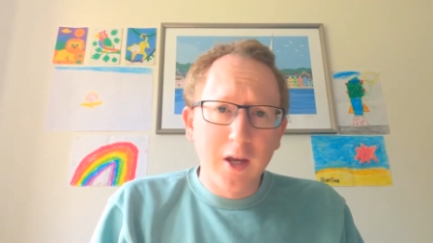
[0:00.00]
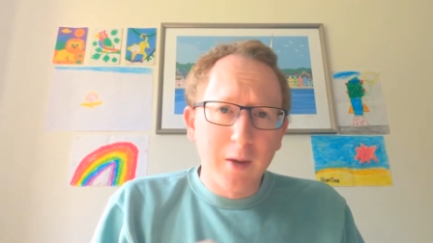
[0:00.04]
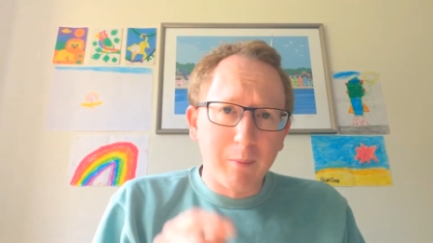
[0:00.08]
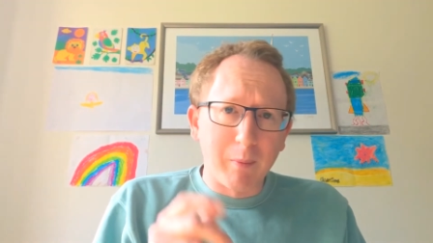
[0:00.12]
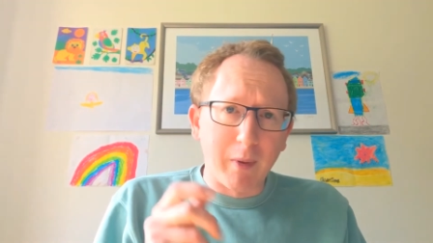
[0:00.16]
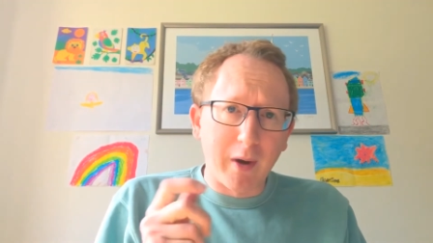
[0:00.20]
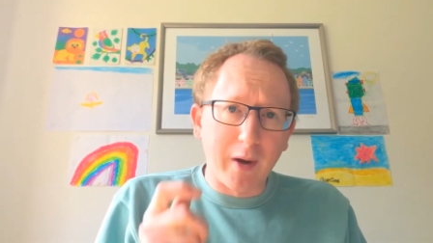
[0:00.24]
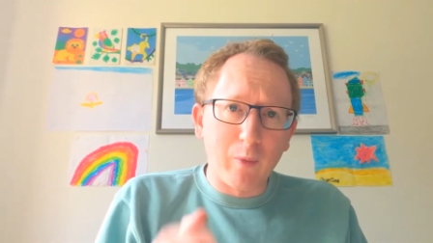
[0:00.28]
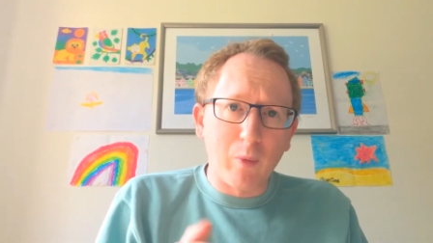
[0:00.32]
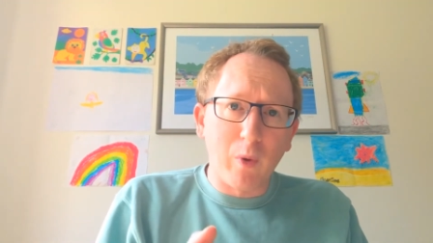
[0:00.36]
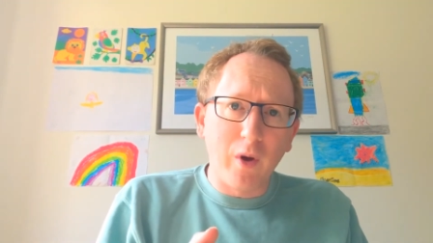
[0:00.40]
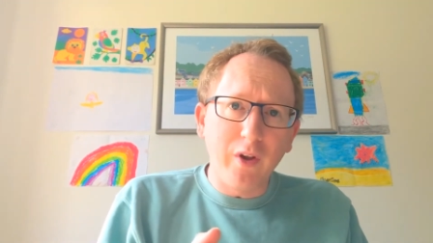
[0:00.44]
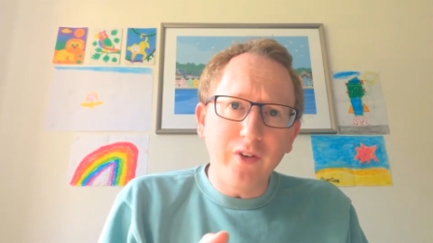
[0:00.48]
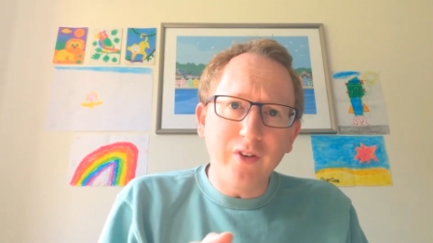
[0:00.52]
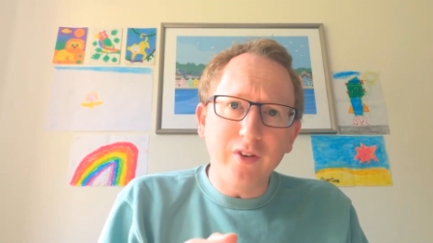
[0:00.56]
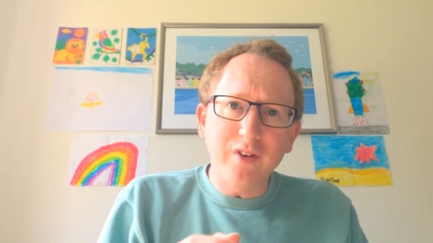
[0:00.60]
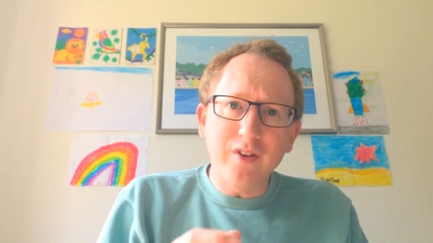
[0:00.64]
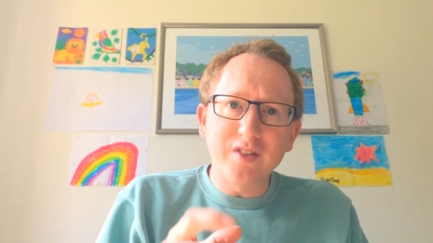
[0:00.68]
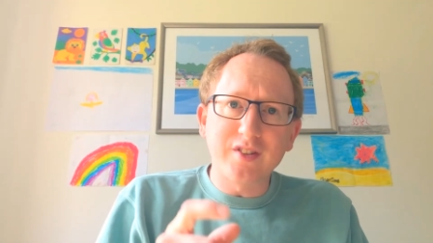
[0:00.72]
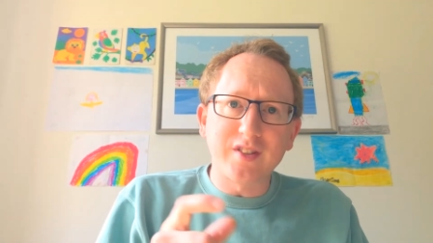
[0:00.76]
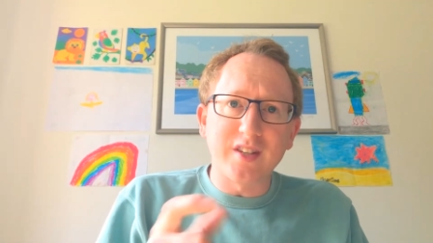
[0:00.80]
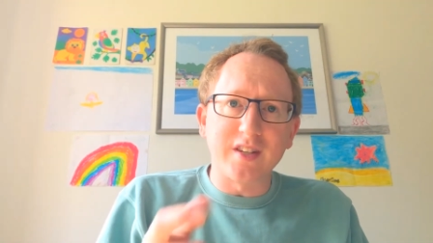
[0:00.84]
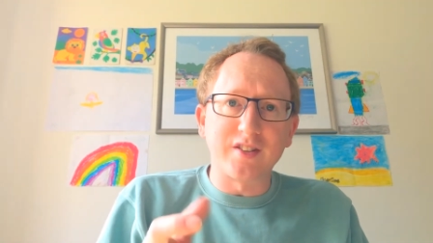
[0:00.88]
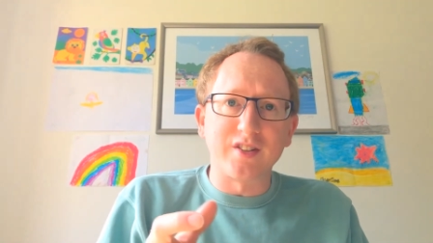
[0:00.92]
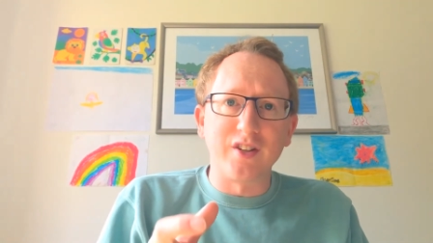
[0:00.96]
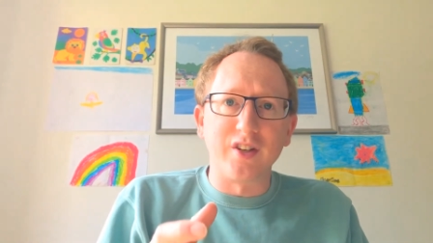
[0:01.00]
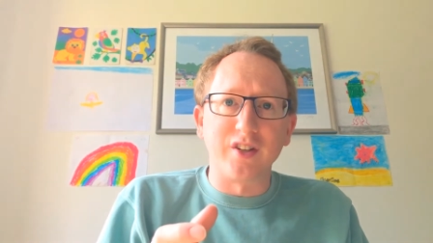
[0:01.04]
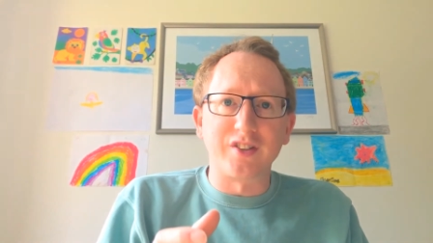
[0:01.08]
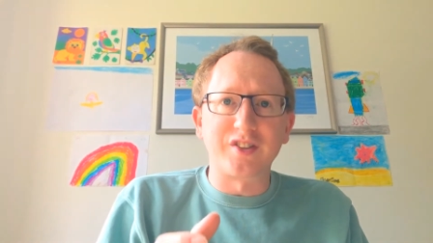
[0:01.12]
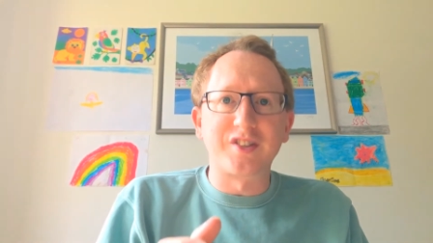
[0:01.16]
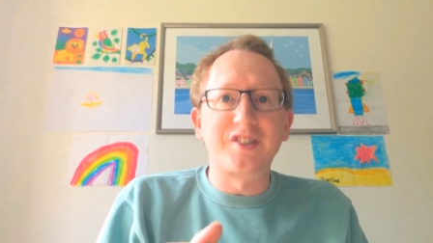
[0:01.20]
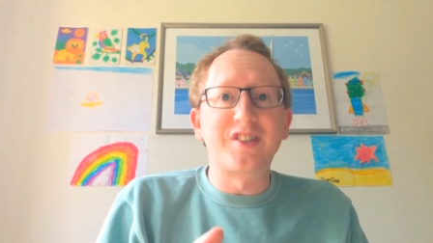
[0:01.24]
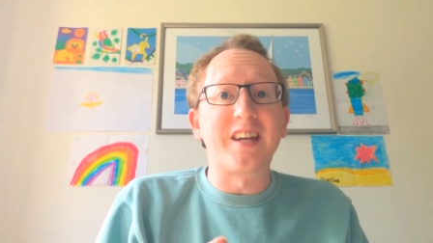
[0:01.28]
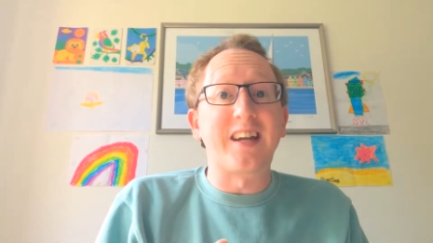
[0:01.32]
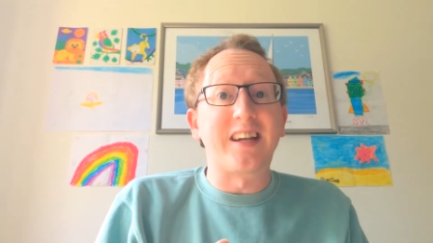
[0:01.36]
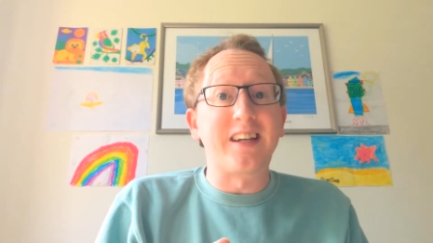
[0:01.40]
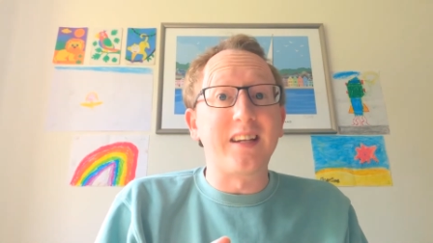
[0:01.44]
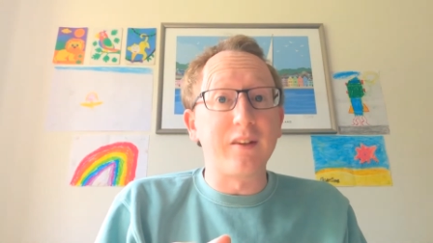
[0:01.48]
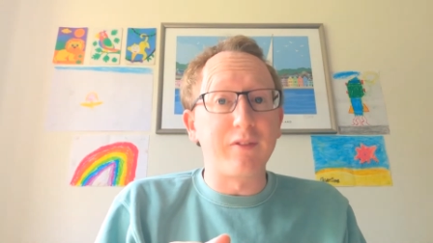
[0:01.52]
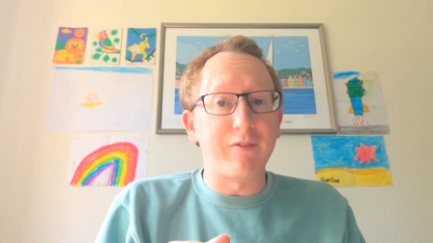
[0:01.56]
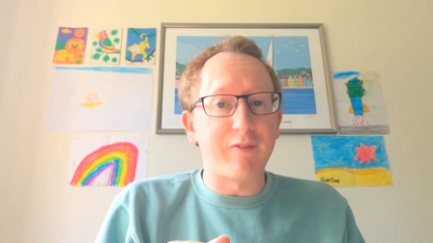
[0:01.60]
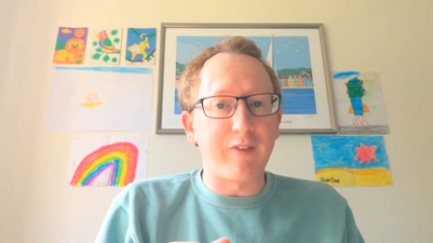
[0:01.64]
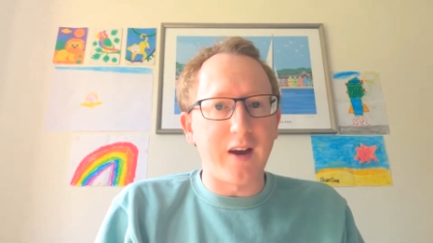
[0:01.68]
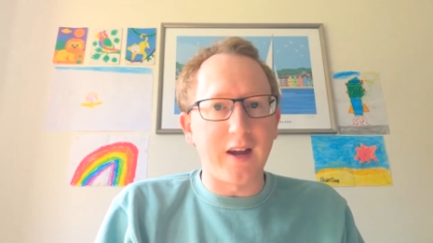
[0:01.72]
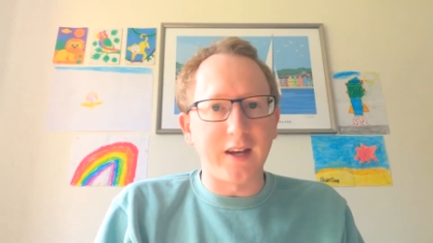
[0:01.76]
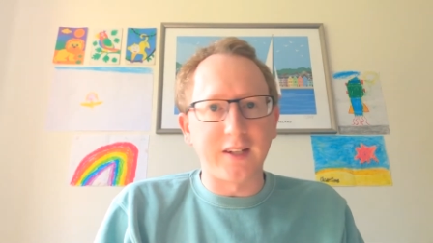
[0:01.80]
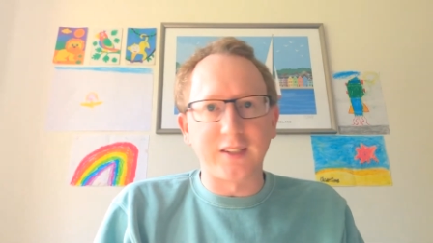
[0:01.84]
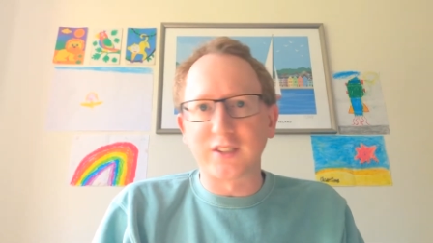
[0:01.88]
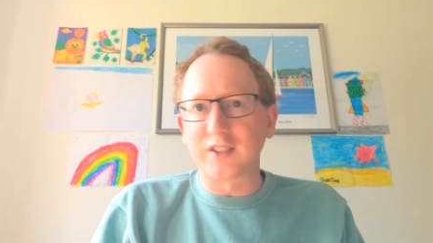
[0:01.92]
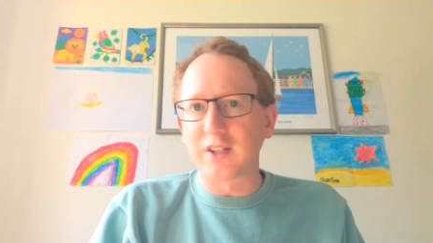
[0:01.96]
But I wonder, does this not
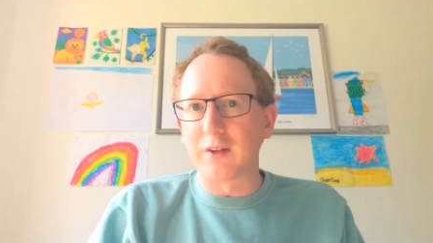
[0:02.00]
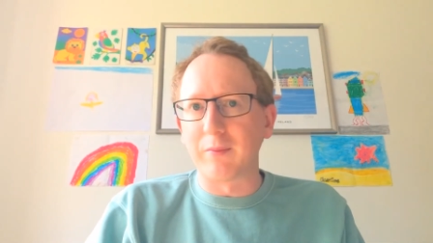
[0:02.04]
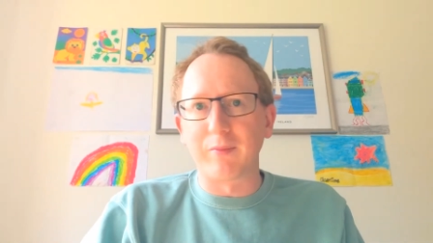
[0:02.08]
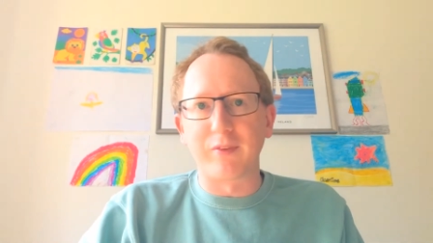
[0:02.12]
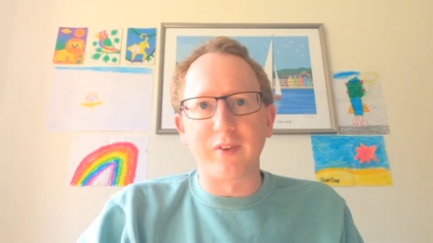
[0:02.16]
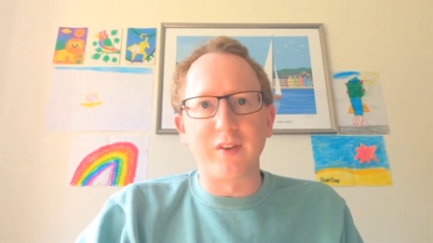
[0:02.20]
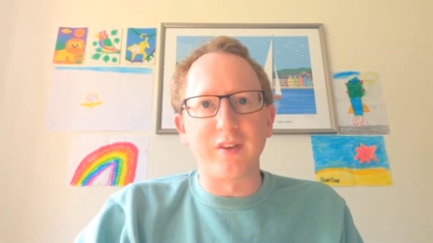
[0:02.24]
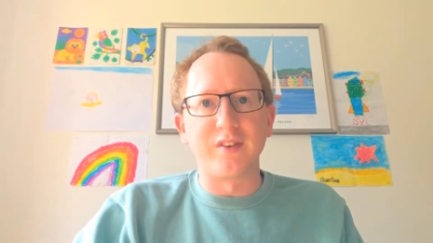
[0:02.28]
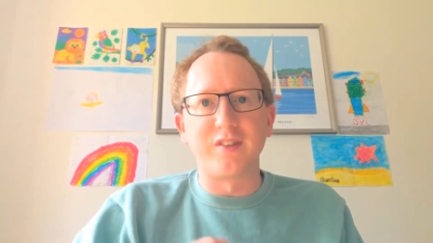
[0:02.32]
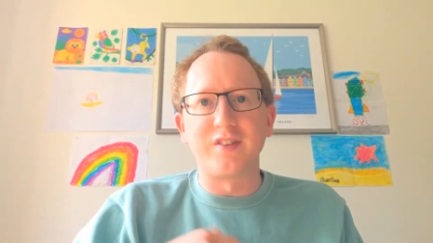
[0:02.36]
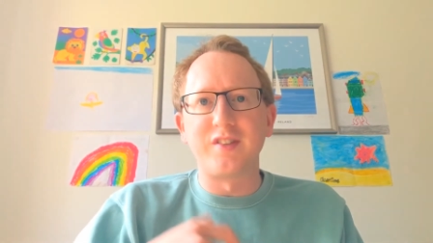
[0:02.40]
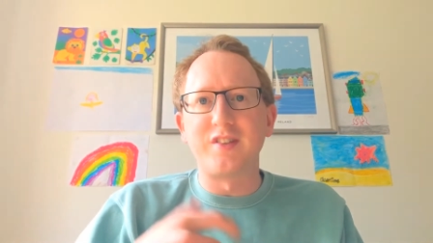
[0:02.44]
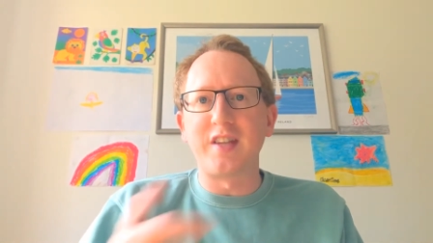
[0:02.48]
signify something